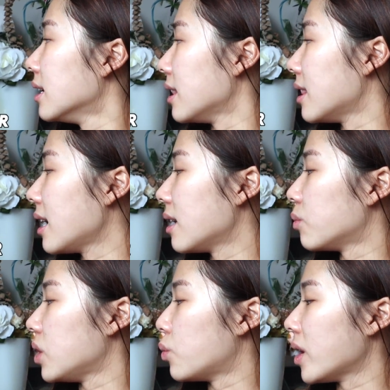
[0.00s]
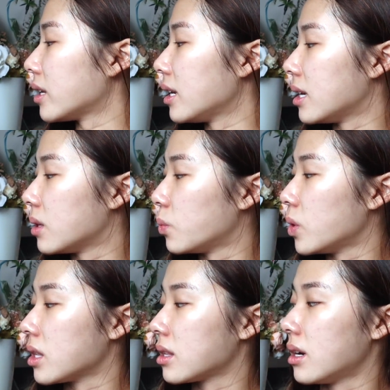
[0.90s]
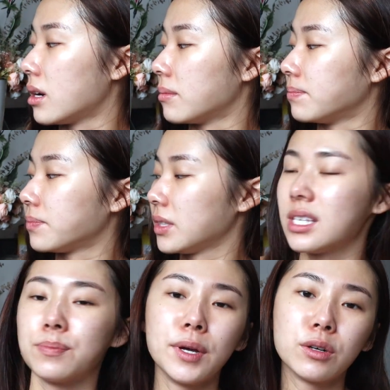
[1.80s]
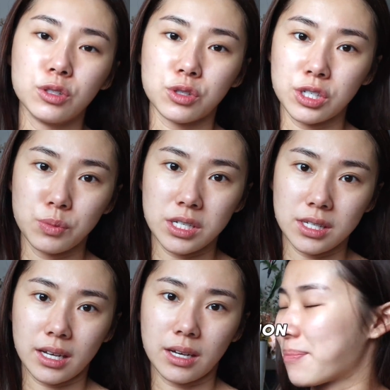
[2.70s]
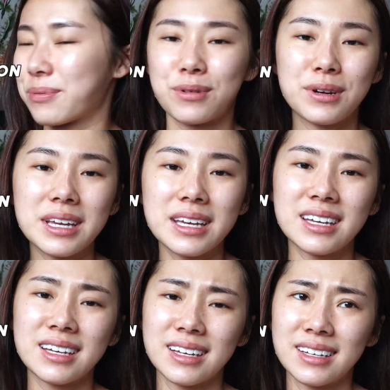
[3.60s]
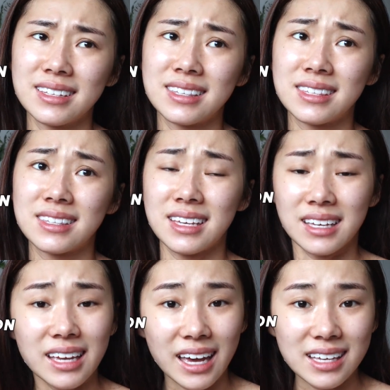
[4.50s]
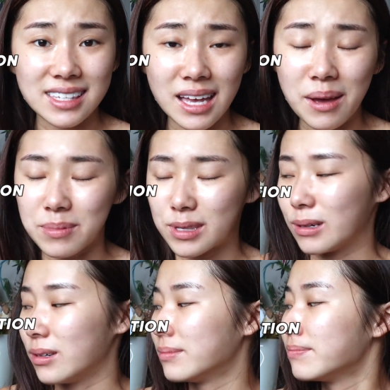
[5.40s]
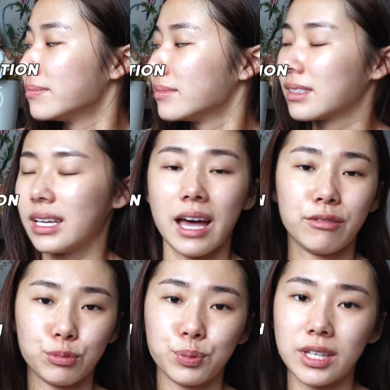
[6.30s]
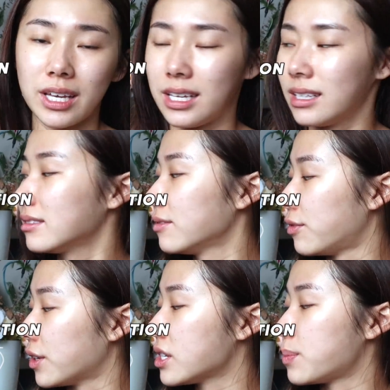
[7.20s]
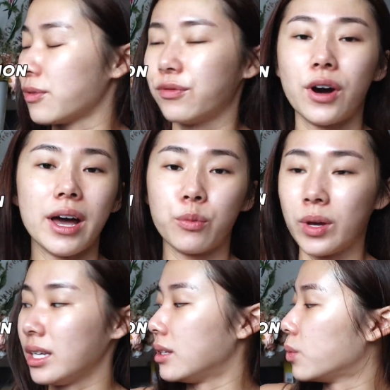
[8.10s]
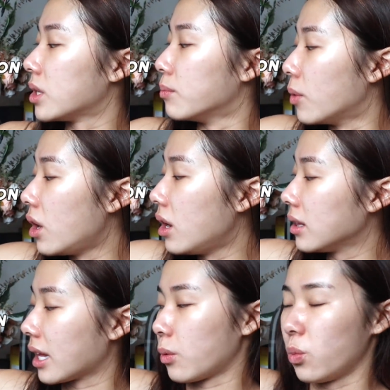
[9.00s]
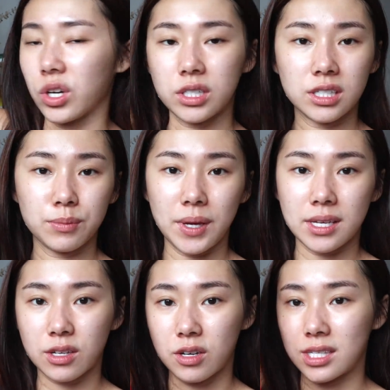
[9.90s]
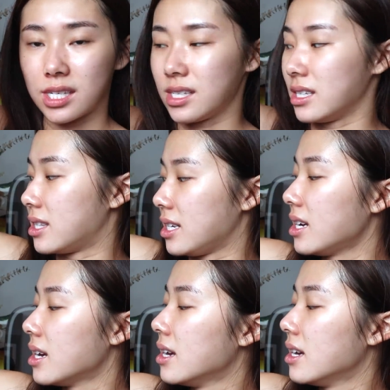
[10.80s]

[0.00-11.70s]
and then we went in with this milk lotion, which is pre-skincare step. So I have to put that in first before I went in with more like water-based consistency.